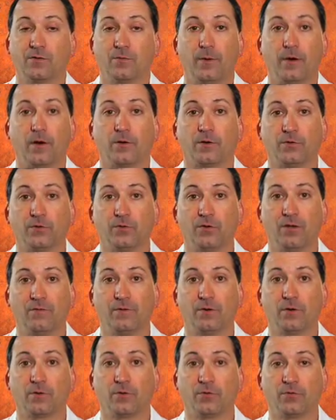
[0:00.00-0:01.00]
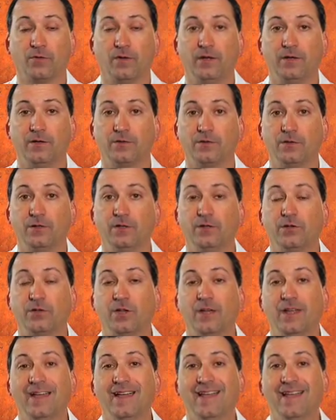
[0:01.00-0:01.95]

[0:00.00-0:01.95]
of Americans who have varicose vein disease,